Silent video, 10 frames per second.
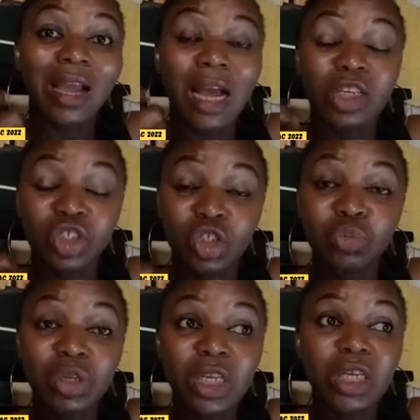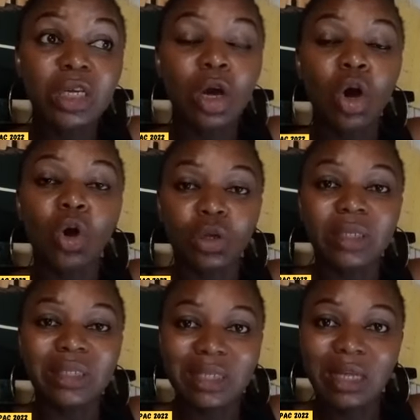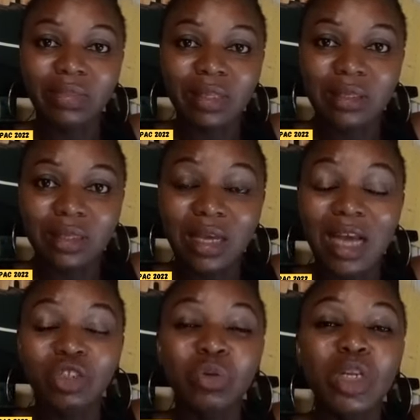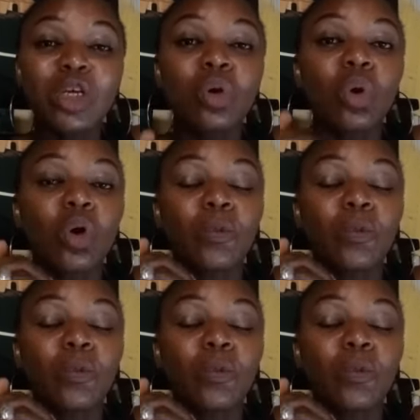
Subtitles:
Can she really understand this thing? Can she really